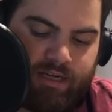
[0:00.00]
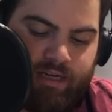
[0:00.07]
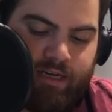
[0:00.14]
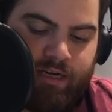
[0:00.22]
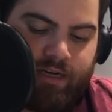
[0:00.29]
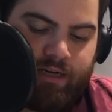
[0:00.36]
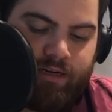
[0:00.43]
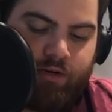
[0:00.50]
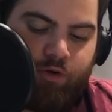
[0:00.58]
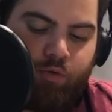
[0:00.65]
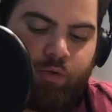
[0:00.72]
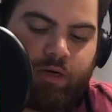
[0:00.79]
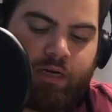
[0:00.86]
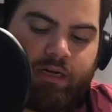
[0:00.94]
I know
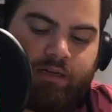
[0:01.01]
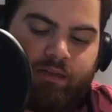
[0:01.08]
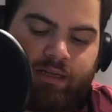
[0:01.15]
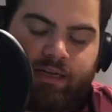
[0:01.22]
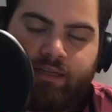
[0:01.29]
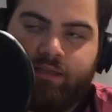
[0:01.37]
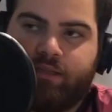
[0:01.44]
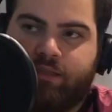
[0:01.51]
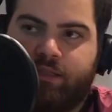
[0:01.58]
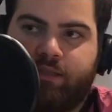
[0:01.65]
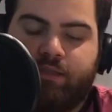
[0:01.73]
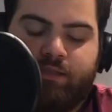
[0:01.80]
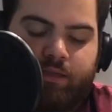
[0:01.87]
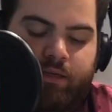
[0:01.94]
we're kind of late. This
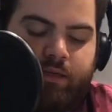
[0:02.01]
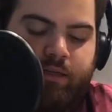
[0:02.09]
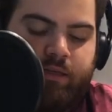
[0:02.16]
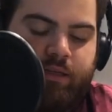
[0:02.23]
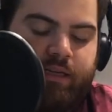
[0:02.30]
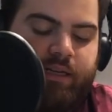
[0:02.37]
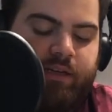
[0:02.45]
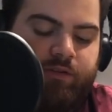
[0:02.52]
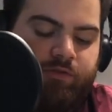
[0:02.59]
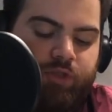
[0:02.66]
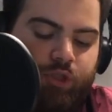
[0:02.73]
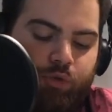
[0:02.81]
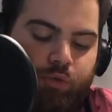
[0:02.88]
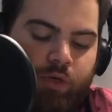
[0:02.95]
is the end of
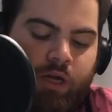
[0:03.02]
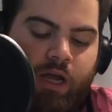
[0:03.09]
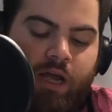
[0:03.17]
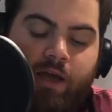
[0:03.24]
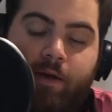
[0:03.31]
June,